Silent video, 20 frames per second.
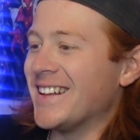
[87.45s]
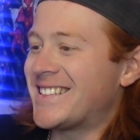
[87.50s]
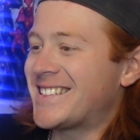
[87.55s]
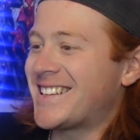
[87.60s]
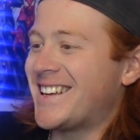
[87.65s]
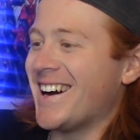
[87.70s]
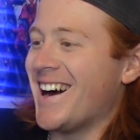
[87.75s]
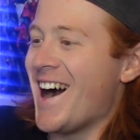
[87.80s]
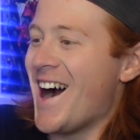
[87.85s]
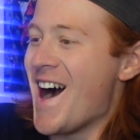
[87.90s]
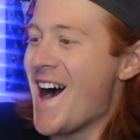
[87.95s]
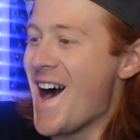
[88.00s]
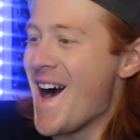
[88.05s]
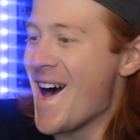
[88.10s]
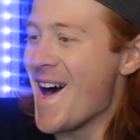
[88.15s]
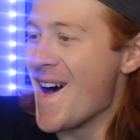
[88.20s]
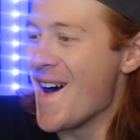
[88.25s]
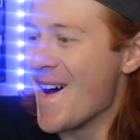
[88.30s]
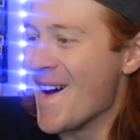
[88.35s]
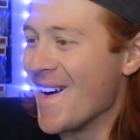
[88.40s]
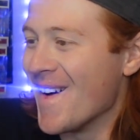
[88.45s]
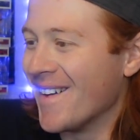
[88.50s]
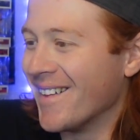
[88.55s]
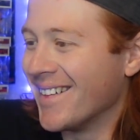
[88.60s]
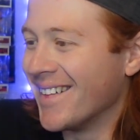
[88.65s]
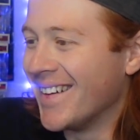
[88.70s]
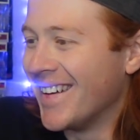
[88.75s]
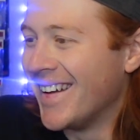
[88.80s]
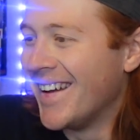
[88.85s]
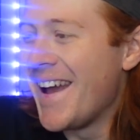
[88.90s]
let's
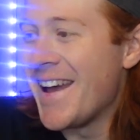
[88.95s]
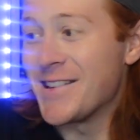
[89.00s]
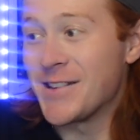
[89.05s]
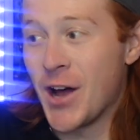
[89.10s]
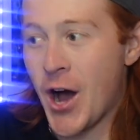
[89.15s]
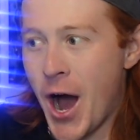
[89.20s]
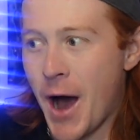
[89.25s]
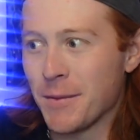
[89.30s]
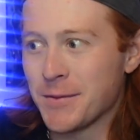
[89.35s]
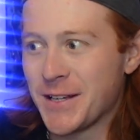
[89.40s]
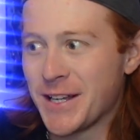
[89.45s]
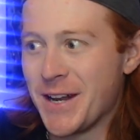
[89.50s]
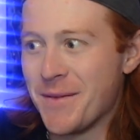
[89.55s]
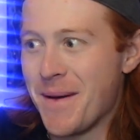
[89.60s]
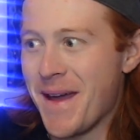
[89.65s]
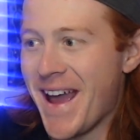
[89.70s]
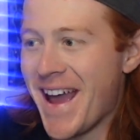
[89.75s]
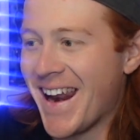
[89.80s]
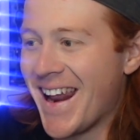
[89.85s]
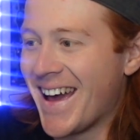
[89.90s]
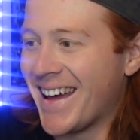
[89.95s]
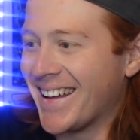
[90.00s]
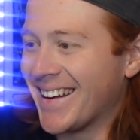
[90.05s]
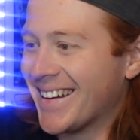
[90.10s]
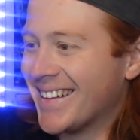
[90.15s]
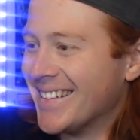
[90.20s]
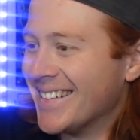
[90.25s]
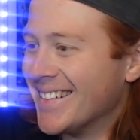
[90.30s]
go! Is Hobbs gonna be in it?